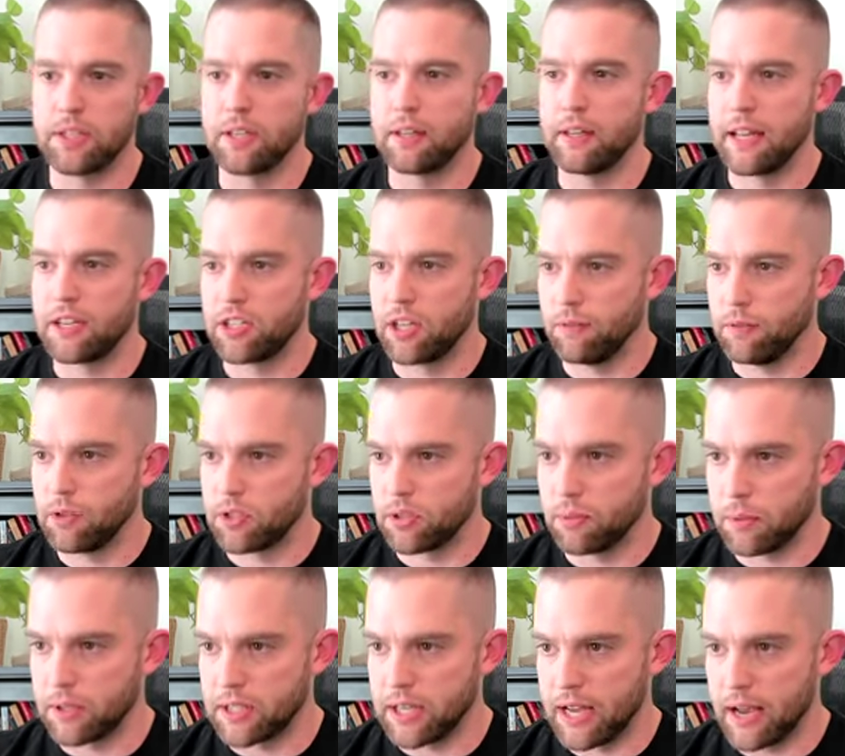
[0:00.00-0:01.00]
That should give you
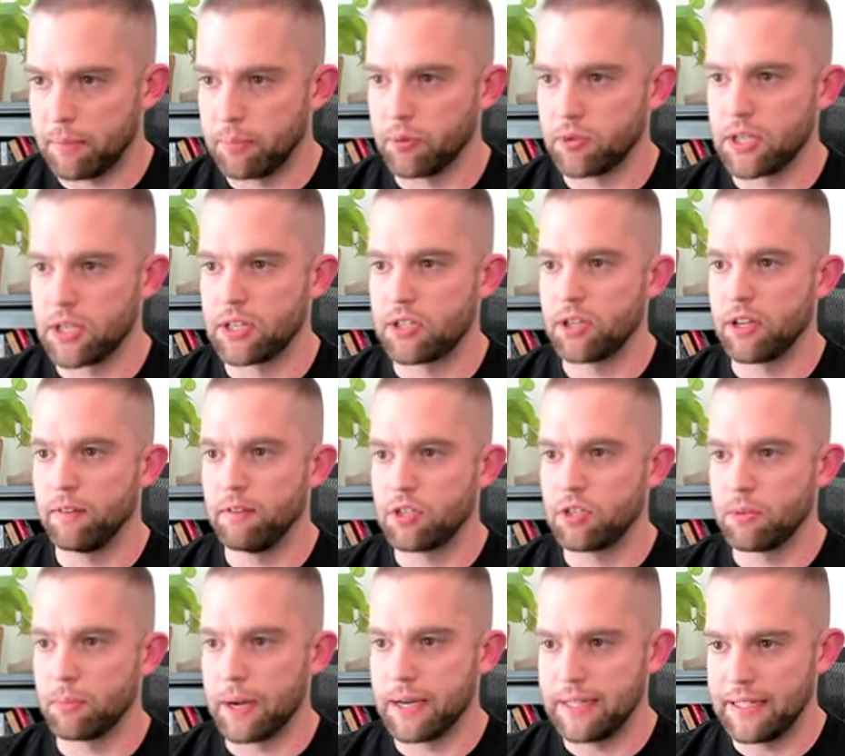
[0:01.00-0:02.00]
some examples. That should give you
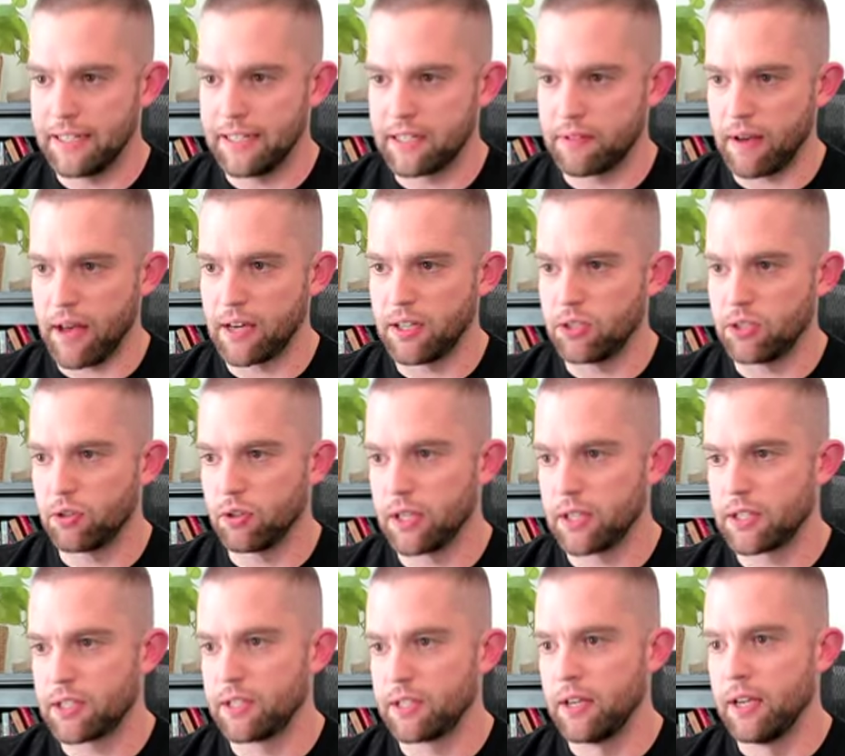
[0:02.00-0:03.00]
some ideas of how to do
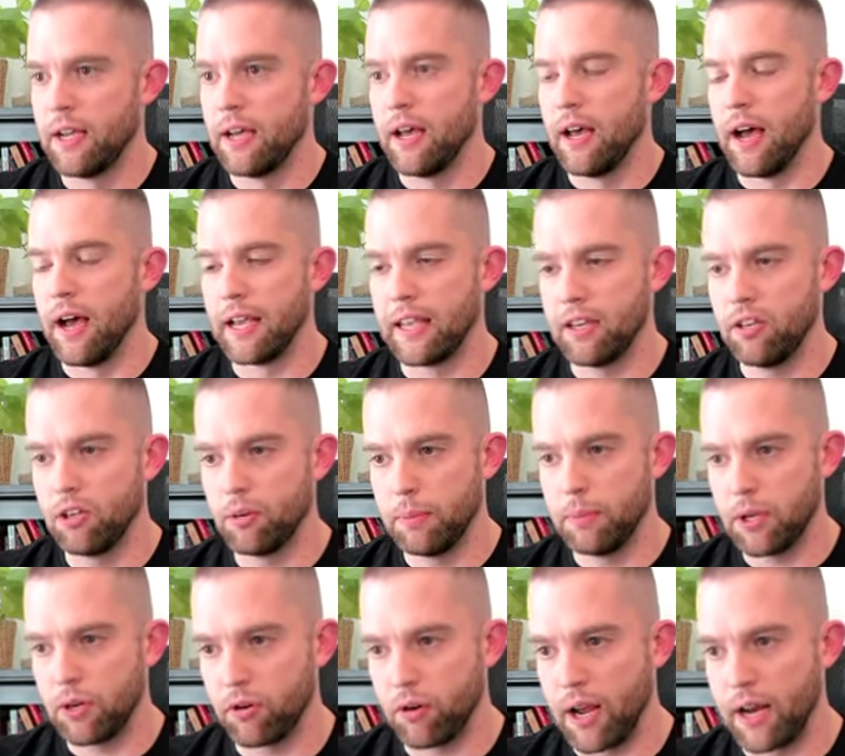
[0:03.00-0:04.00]
this. Again, you can be
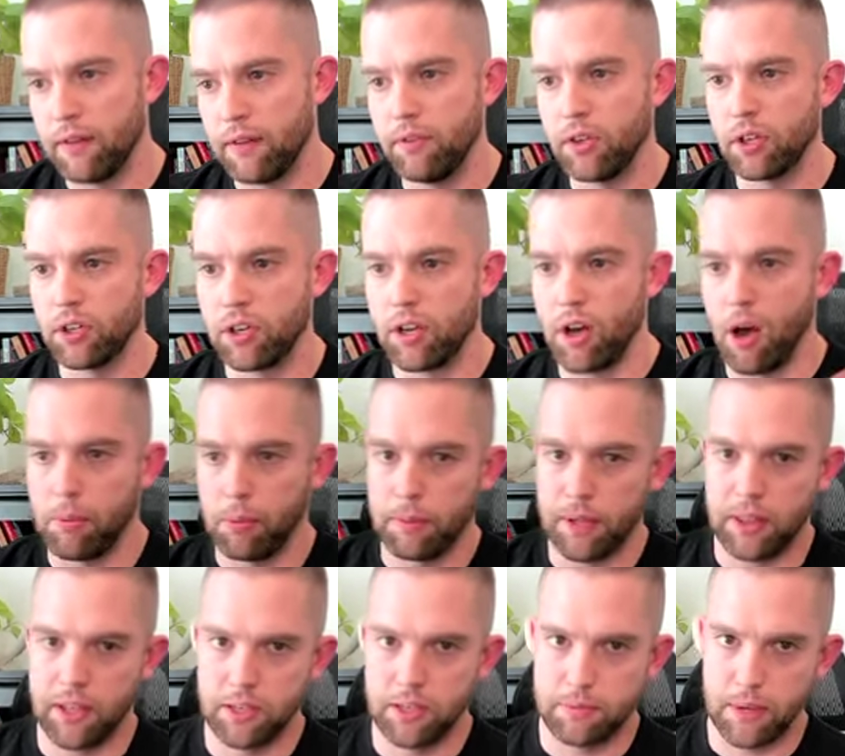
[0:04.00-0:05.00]
creative. You can
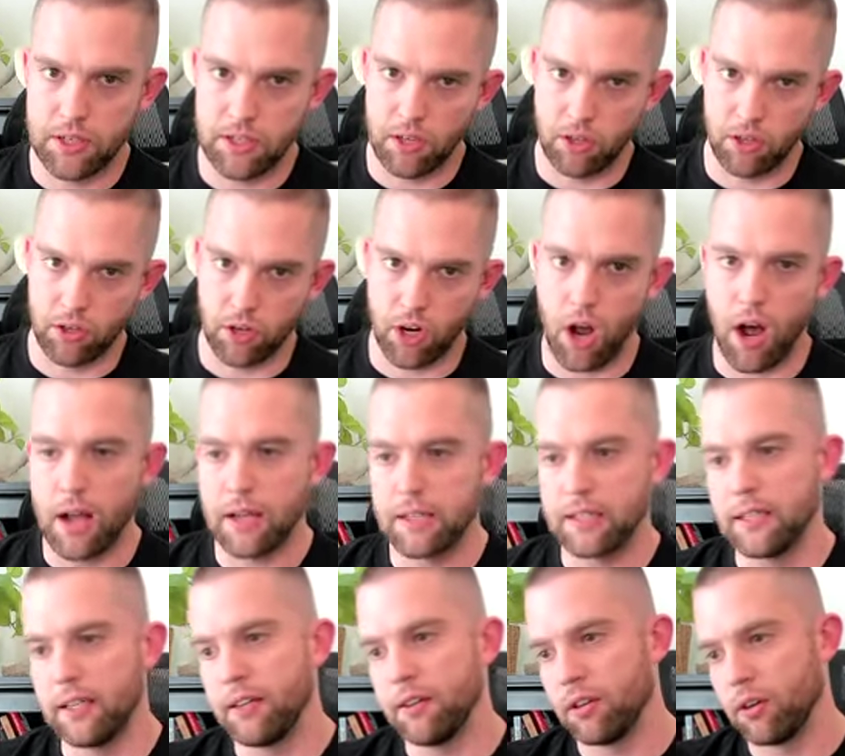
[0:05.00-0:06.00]
compliment things based on their
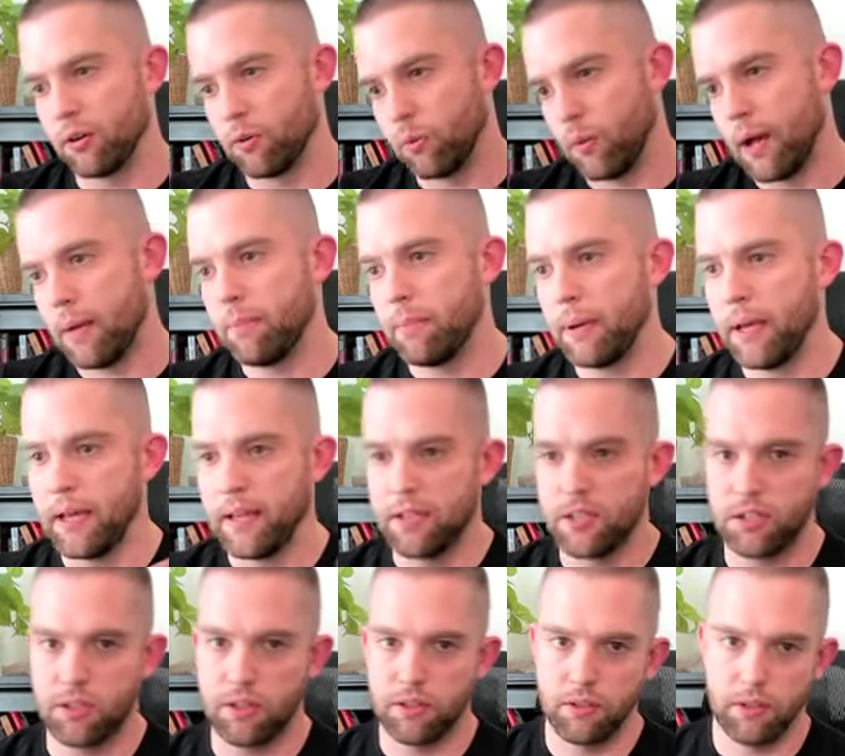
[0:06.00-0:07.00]
content, their
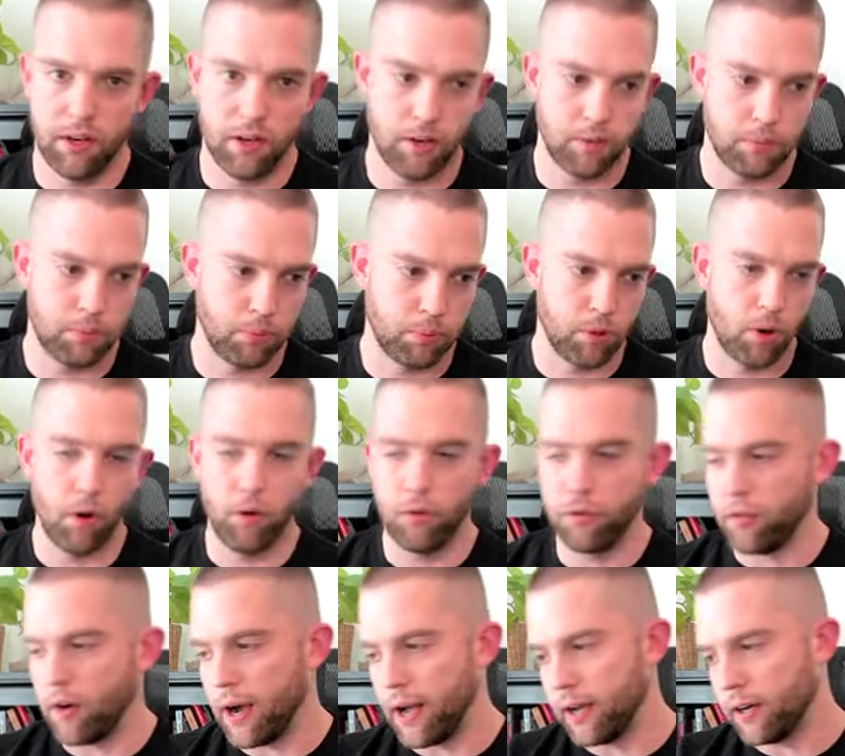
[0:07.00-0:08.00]
webpage, their
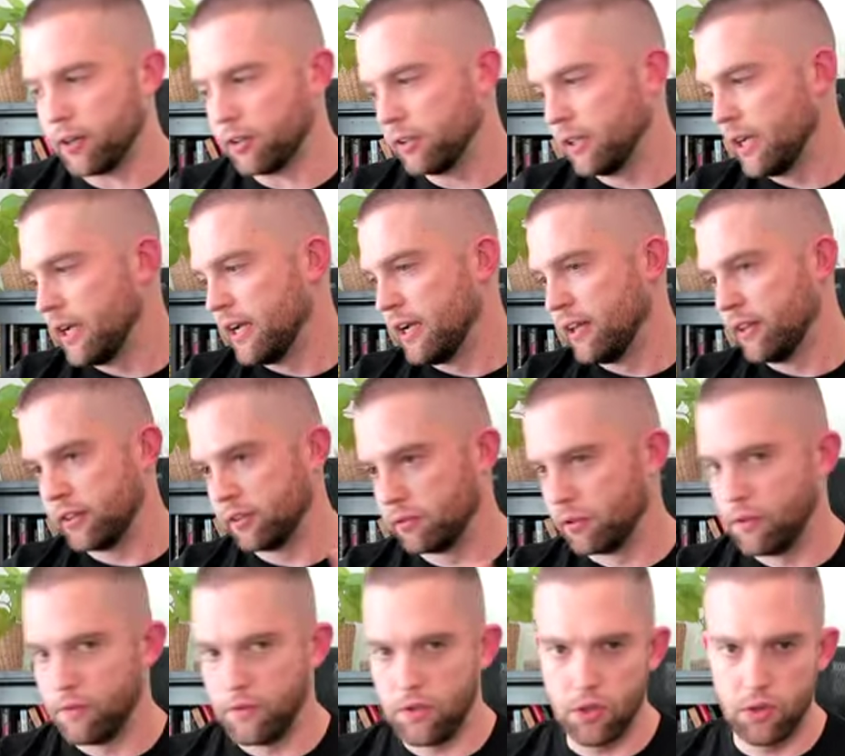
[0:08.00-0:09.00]
profile, their
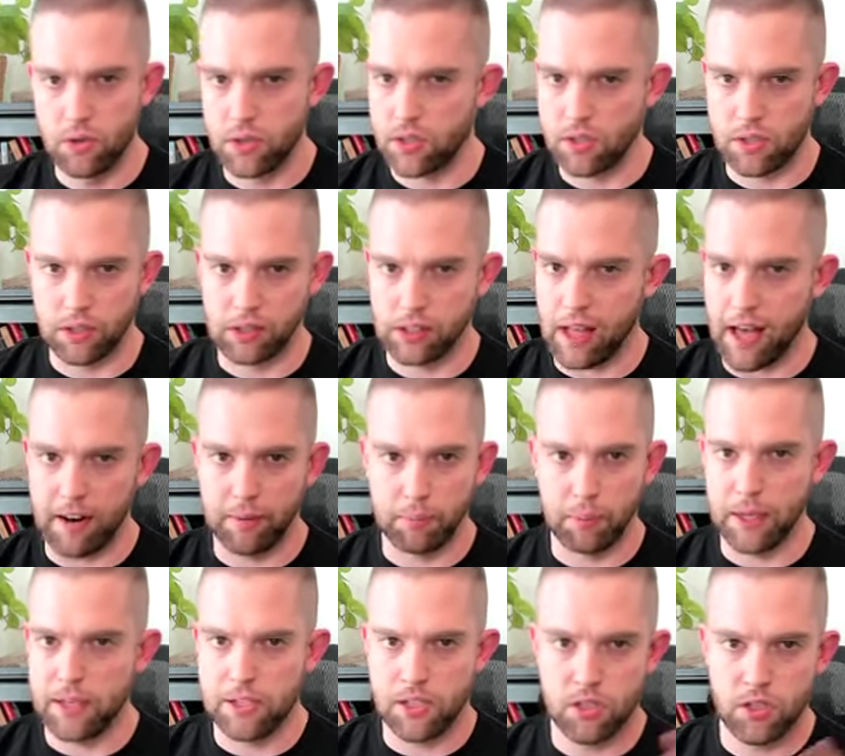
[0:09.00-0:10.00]
reviews. There's a lot of
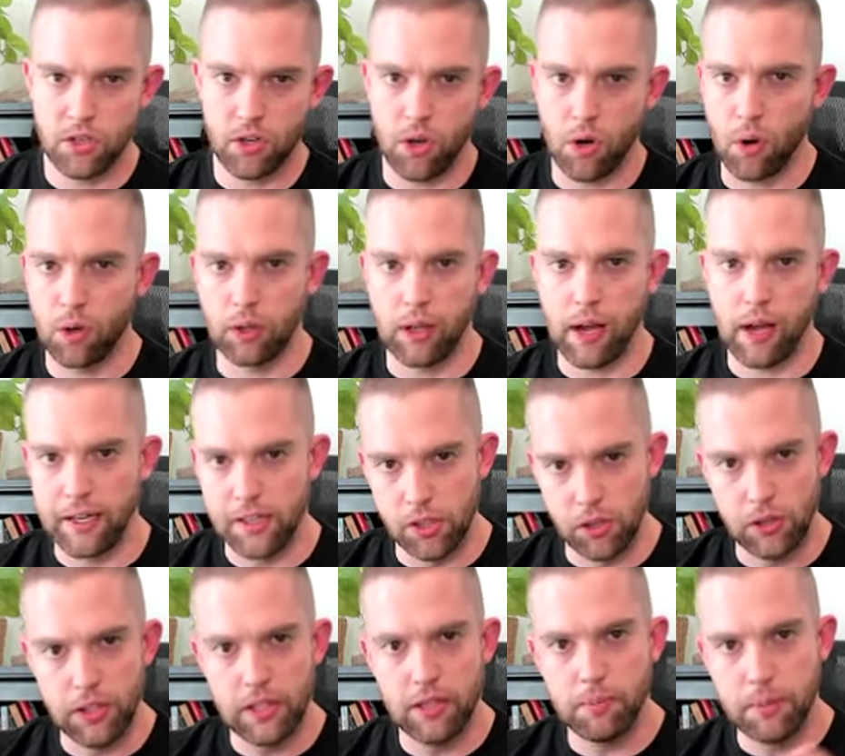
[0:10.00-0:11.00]
places you can go online, and you
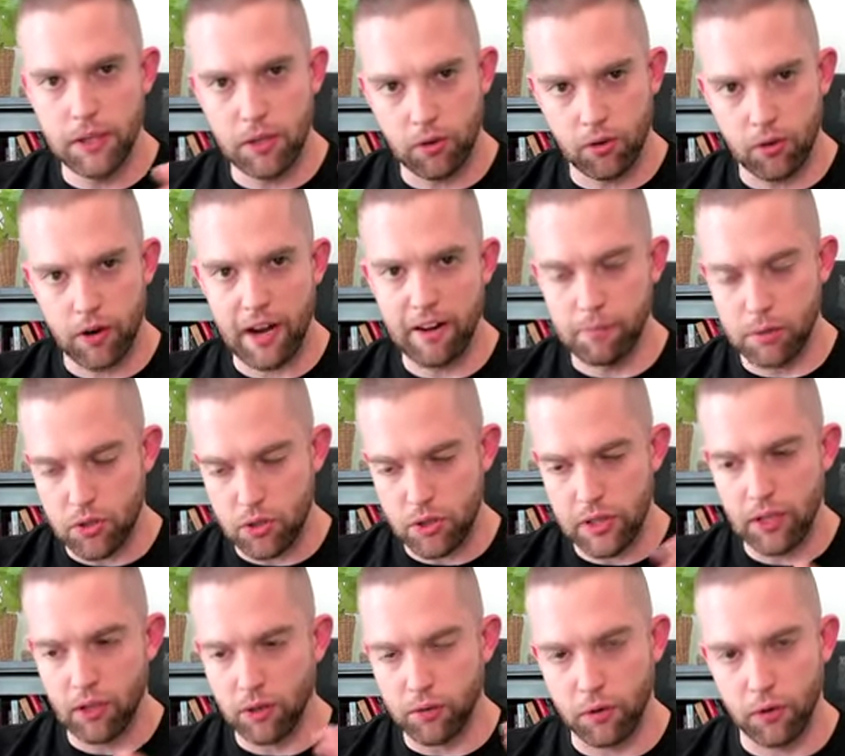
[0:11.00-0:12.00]
need to be creative, but you need
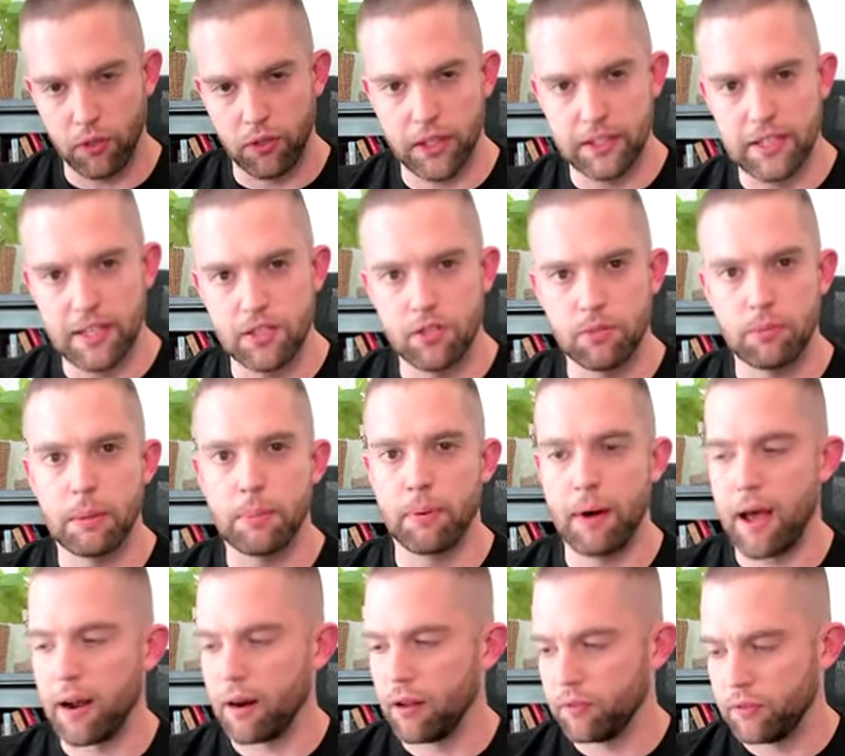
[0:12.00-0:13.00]
to look for things they should be
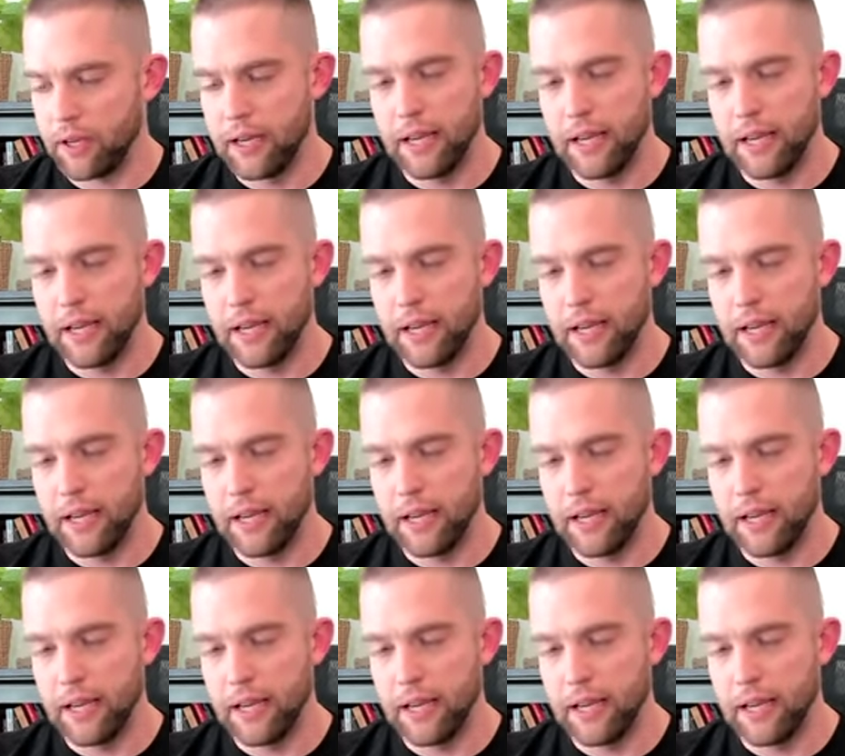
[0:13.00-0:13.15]
proud of.